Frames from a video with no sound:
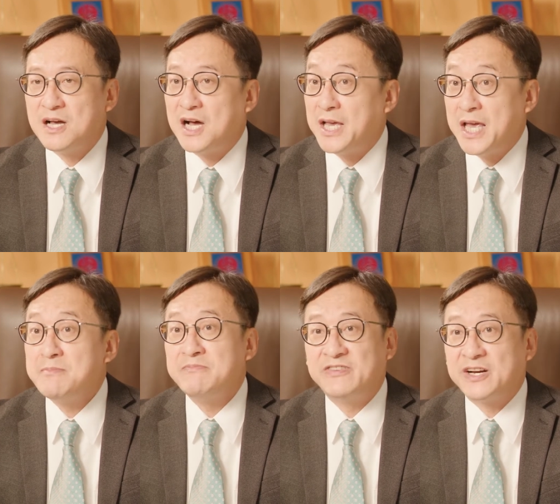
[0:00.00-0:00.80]
I
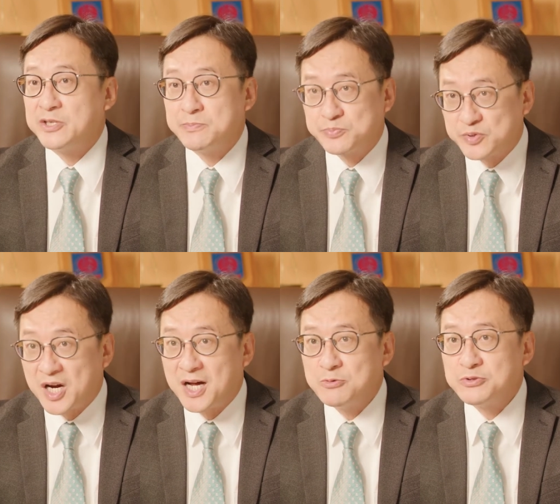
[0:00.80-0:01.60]
am very
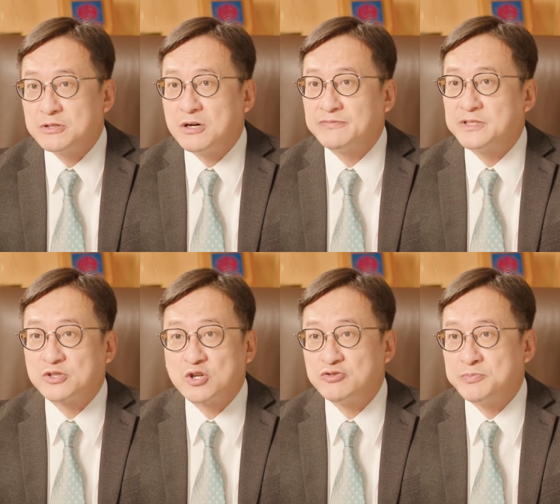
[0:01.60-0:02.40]
proud of the
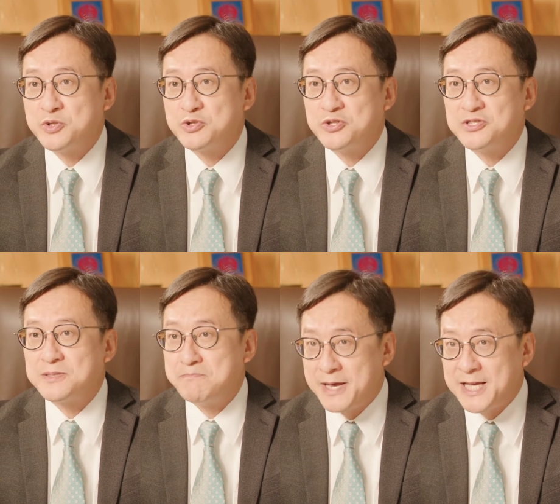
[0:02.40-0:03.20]

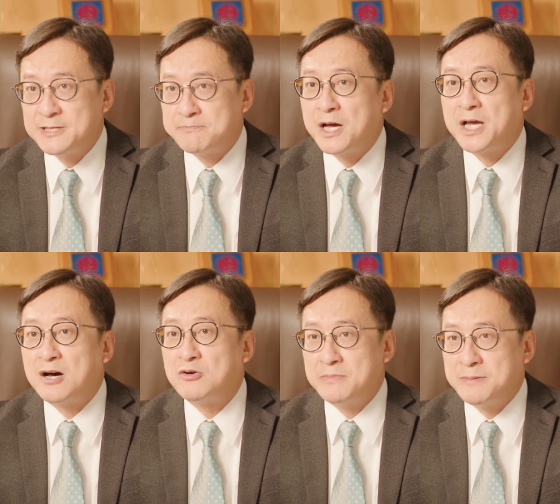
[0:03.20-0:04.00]
contributions made by
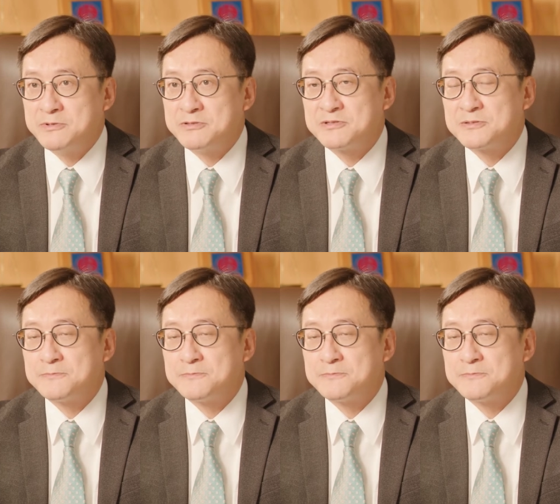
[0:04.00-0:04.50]
our members.